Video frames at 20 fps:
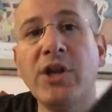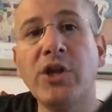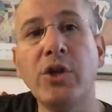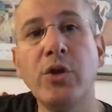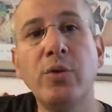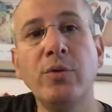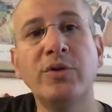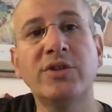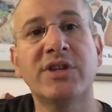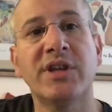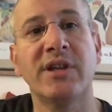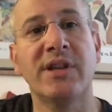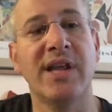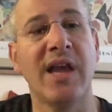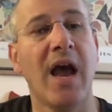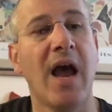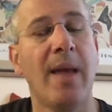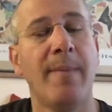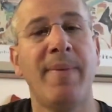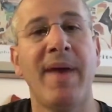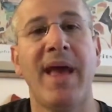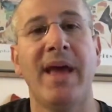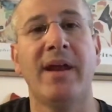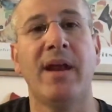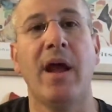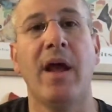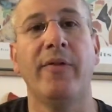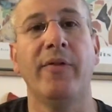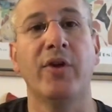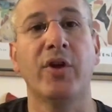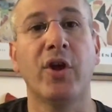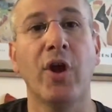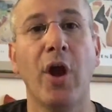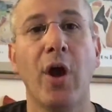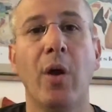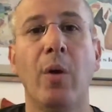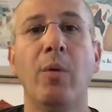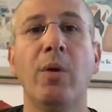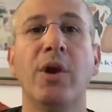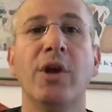to use the iPad on the
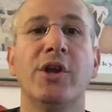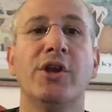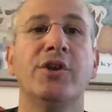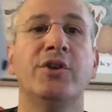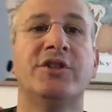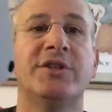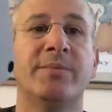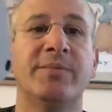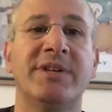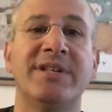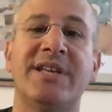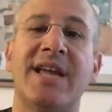go, you simply